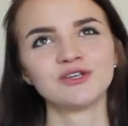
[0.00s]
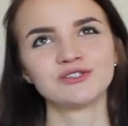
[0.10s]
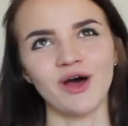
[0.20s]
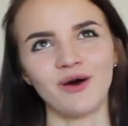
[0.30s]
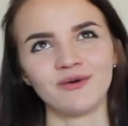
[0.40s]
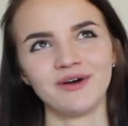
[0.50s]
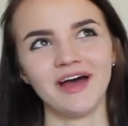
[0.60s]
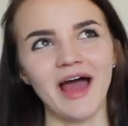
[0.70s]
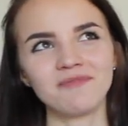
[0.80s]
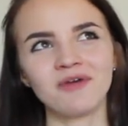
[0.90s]
So
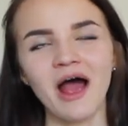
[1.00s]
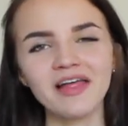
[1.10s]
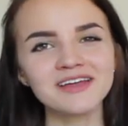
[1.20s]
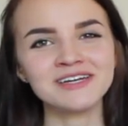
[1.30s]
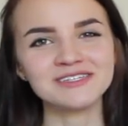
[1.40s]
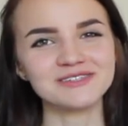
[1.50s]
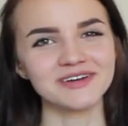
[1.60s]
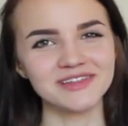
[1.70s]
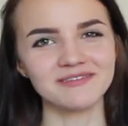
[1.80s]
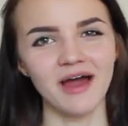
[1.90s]
I probably just
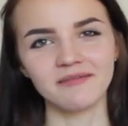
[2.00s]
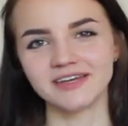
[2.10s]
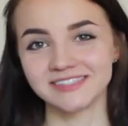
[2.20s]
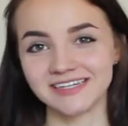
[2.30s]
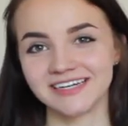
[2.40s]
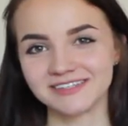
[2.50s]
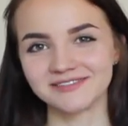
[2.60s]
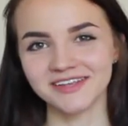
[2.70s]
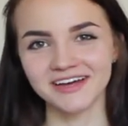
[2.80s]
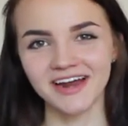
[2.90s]
drink them now because they
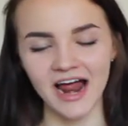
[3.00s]
taste really good,